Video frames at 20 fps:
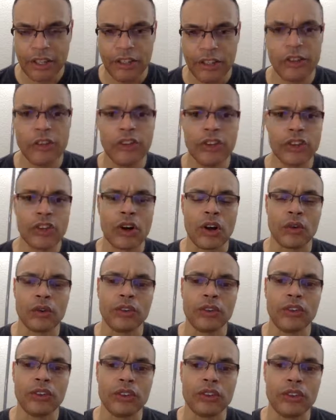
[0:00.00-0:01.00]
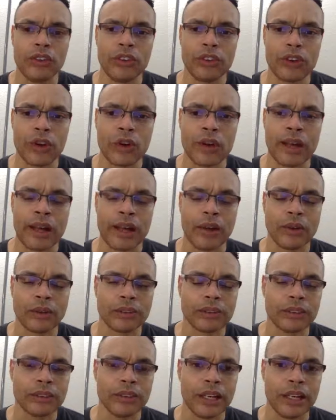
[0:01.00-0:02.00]
you know
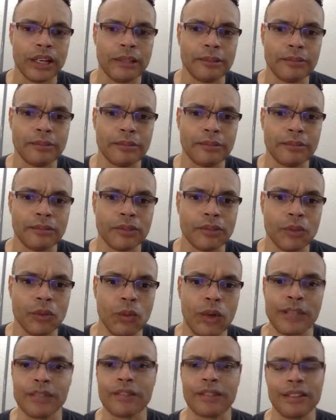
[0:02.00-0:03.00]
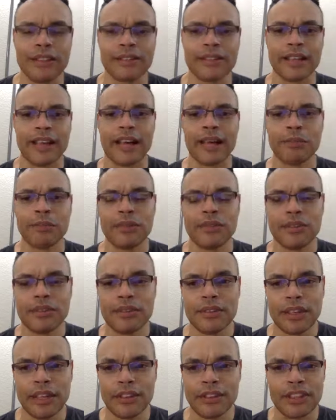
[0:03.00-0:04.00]
how Wesley
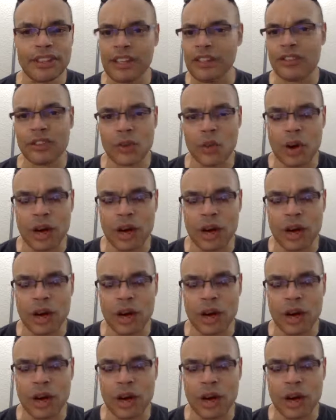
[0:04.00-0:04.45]
Snipes does it, Denzel